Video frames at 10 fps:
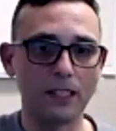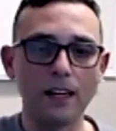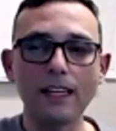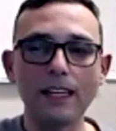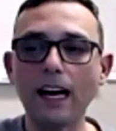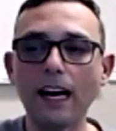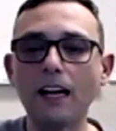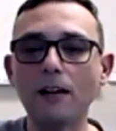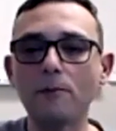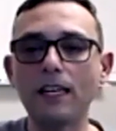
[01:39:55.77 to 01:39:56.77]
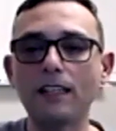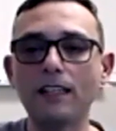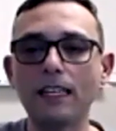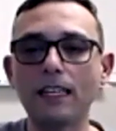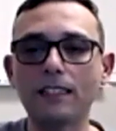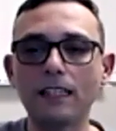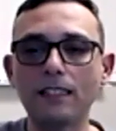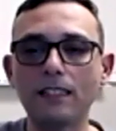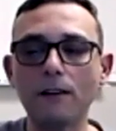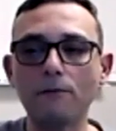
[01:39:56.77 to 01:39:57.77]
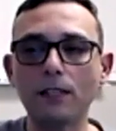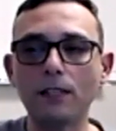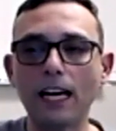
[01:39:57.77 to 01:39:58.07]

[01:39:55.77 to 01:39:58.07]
Yeah, I mean, it's it's definitely